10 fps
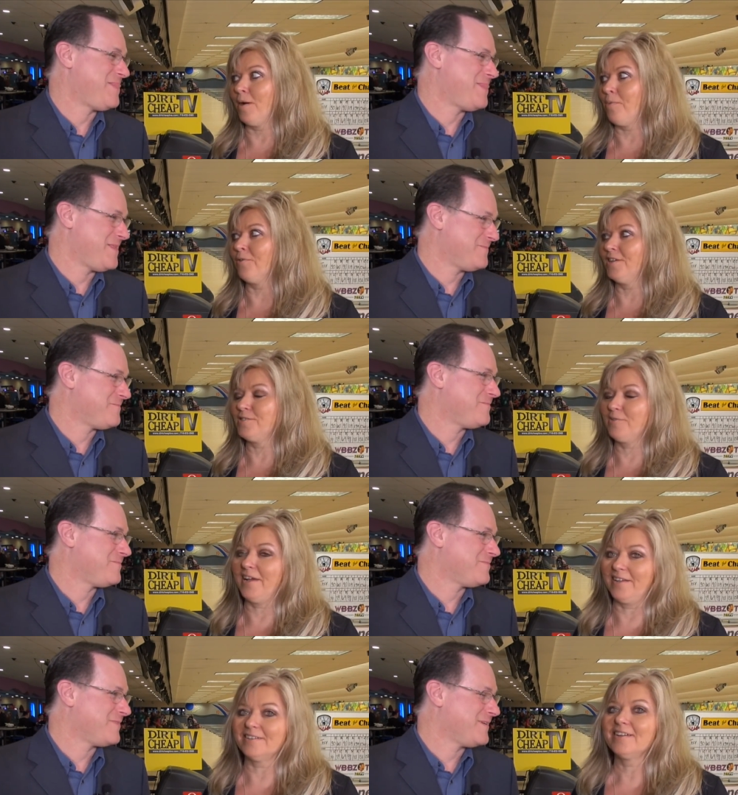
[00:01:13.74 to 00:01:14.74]
Speaker 1: opponents,
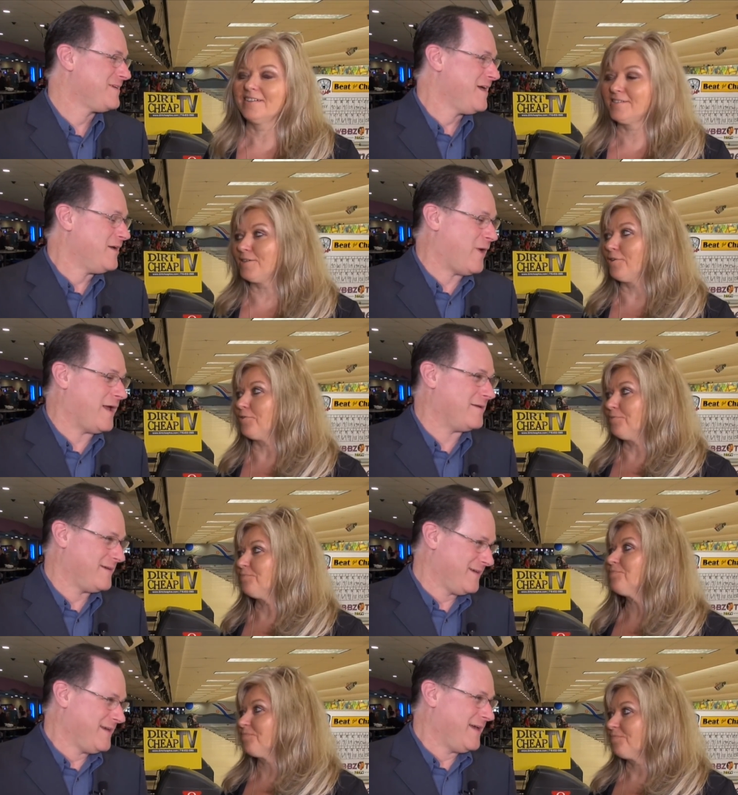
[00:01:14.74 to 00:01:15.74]
right?
Speaker 2: So. Right.
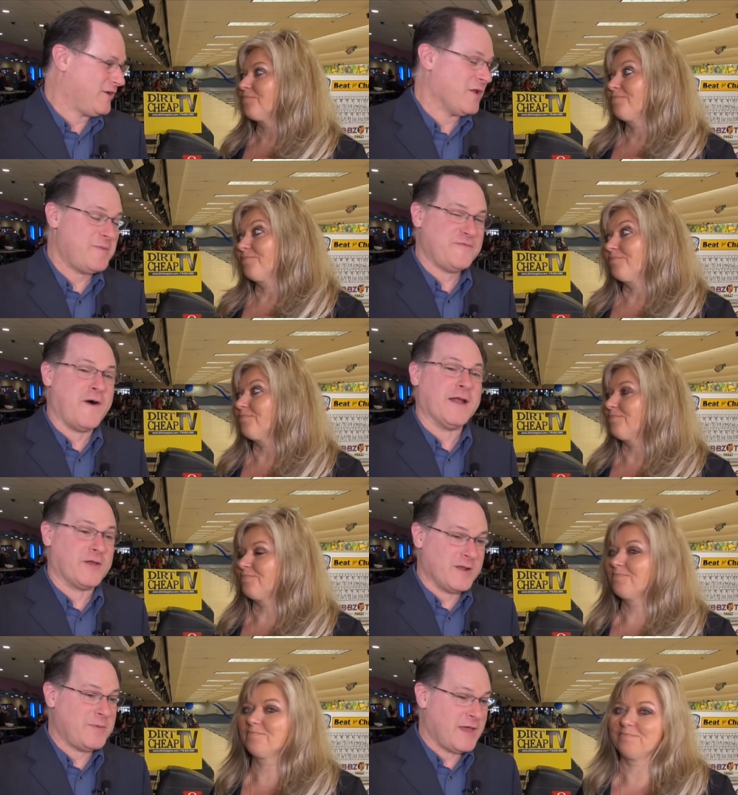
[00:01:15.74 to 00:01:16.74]
Going to be fun,
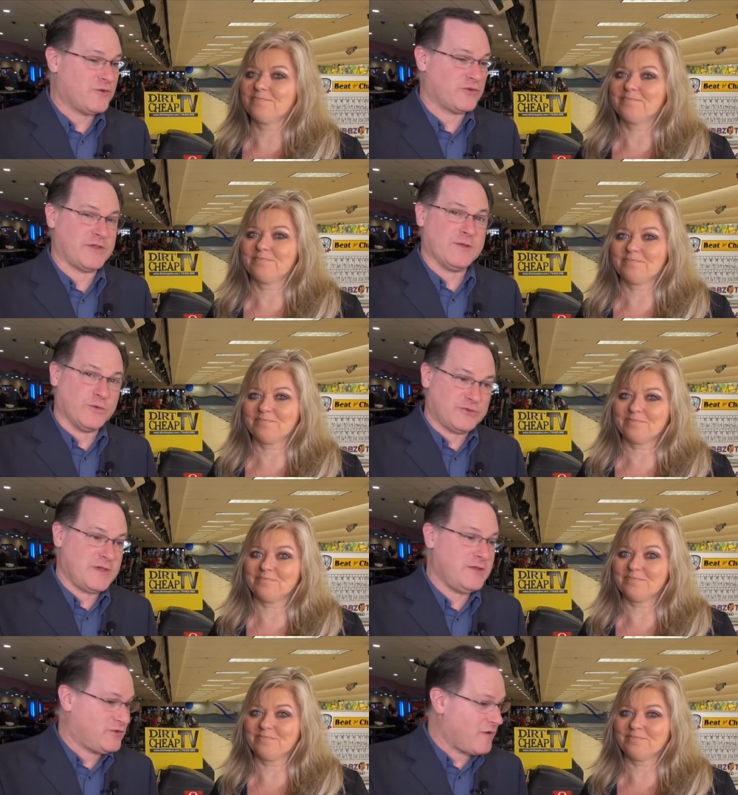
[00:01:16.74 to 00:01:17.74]
going to be interesting. We'll
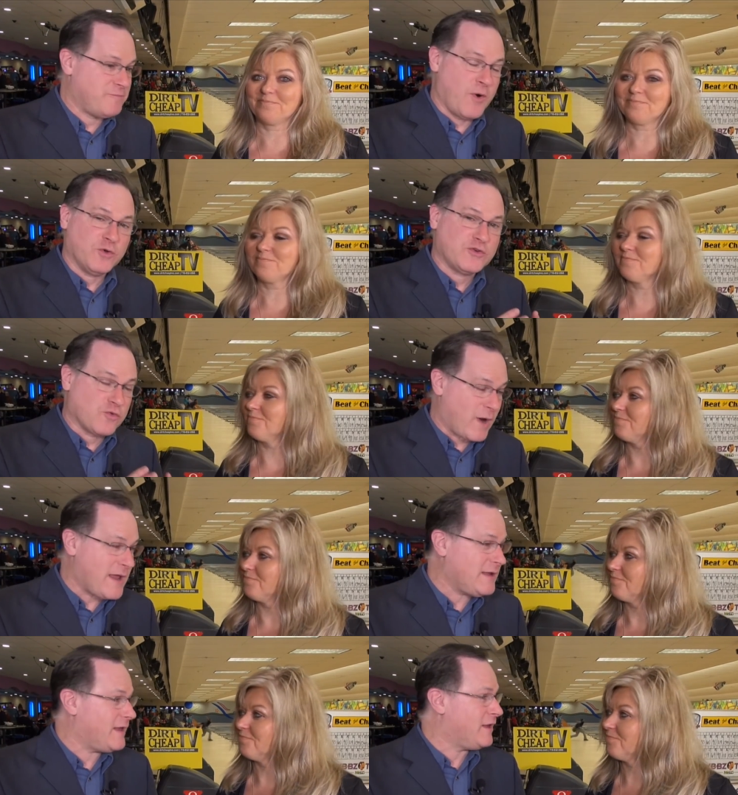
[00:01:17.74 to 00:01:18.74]
see Jeff Bold
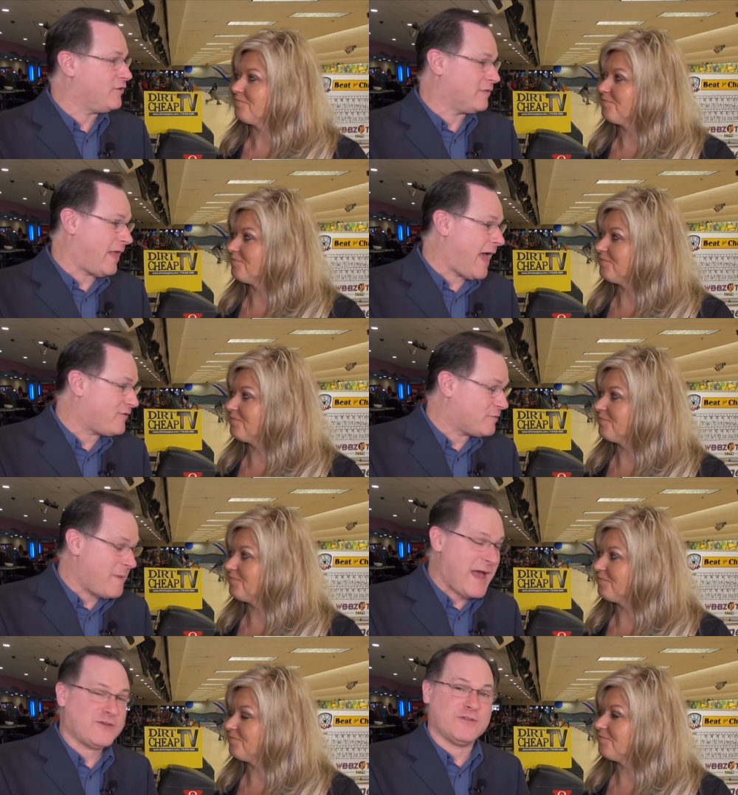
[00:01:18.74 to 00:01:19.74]
great in his last
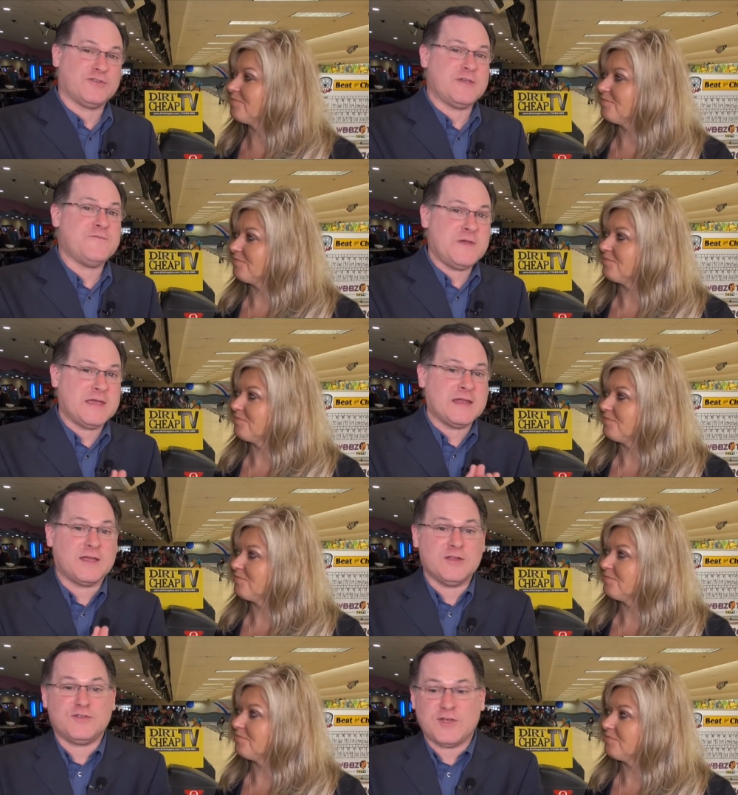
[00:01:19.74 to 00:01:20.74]
match and see if he can
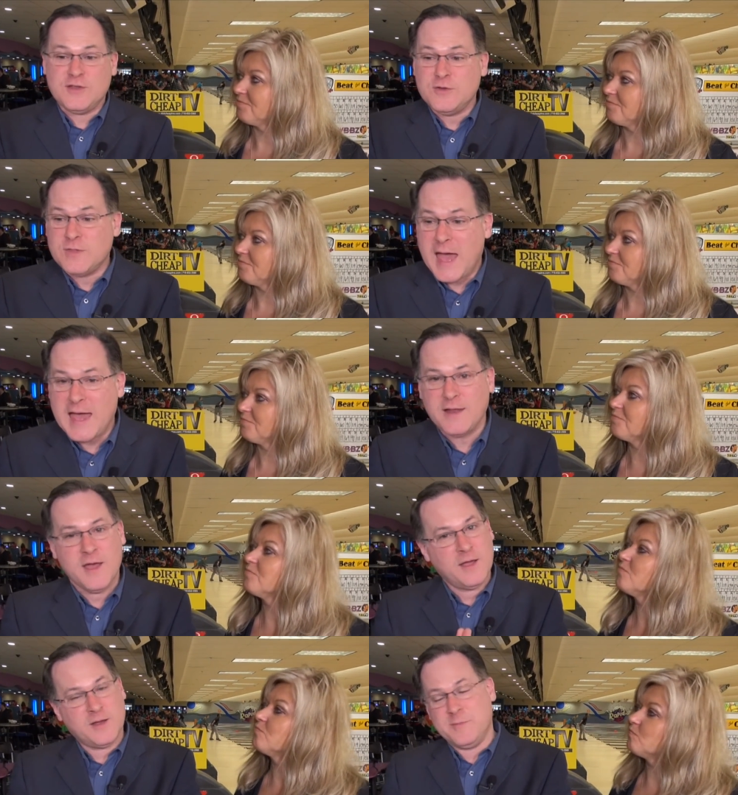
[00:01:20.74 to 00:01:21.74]
continue that.
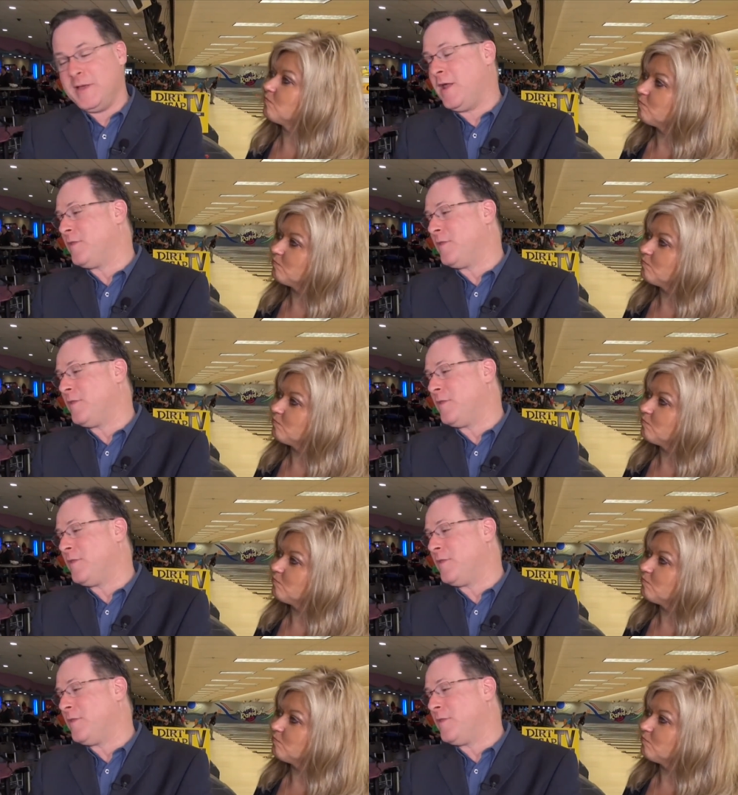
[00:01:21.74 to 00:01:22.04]
Going to be